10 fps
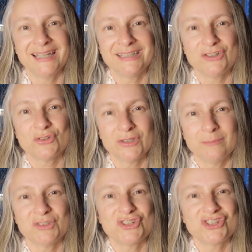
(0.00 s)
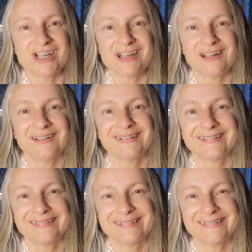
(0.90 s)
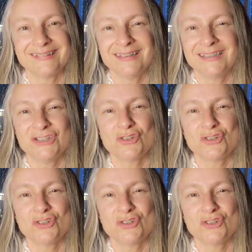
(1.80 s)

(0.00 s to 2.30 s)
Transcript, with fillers: and a dream to share, and